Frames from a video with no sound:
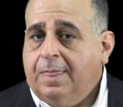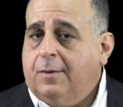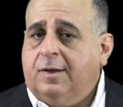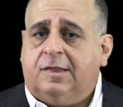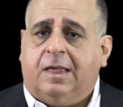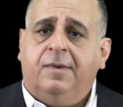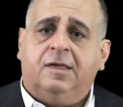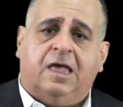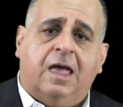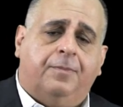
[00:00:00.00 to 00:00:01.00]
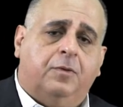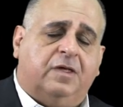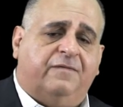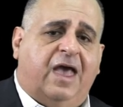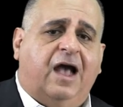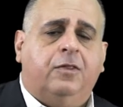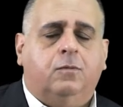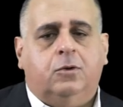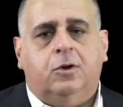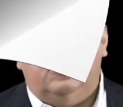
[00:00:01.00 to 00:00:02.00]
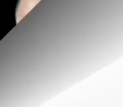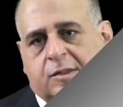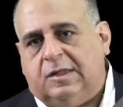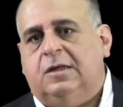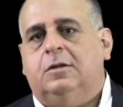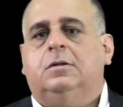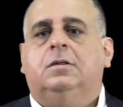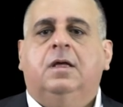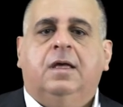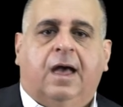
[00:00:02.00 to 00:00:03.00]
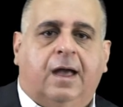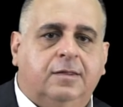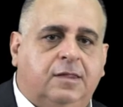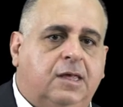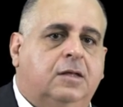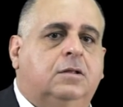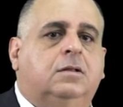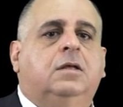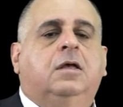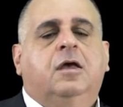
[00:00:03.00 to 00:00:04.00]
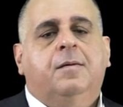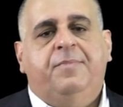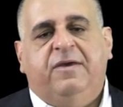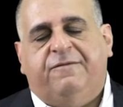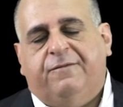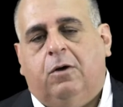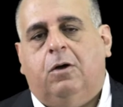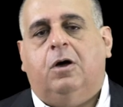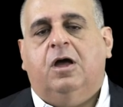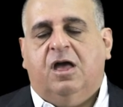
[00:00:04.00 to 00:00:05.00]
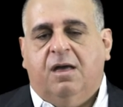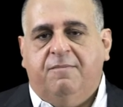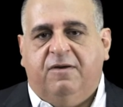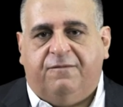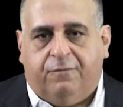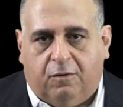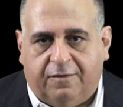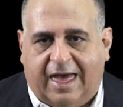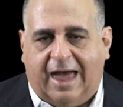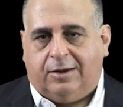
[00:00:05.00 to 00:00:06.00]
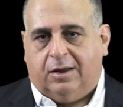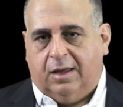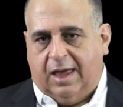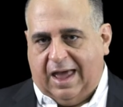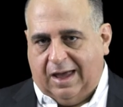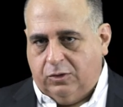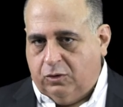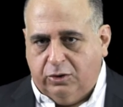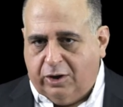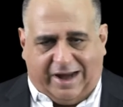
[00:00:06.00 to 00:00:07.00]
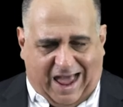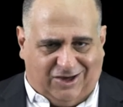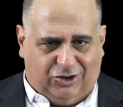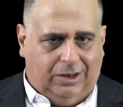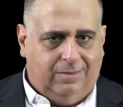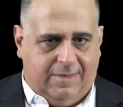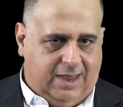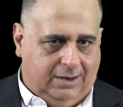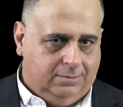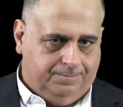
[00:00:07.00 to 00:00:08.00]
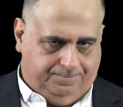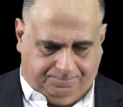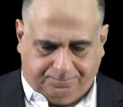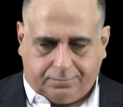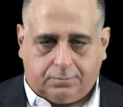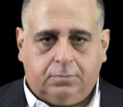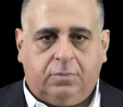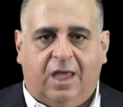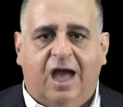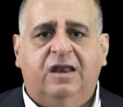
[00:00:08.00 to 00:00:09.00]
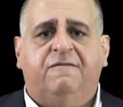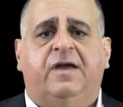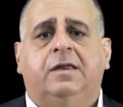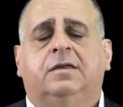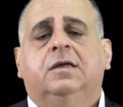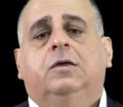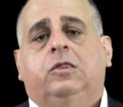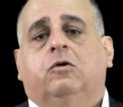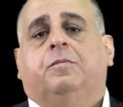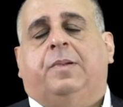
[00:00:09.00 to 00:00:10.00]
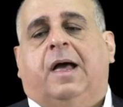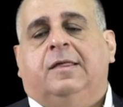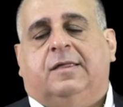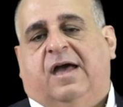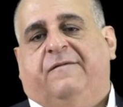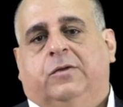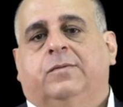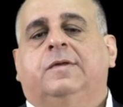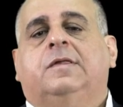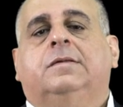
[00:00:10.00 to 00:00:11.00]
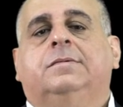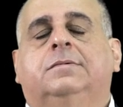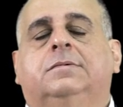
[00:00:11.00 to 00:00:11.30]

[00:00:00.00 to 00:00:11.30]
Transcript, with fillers: There are some examples of how the words till, until, before that, do not actually mean an event took place afterwards.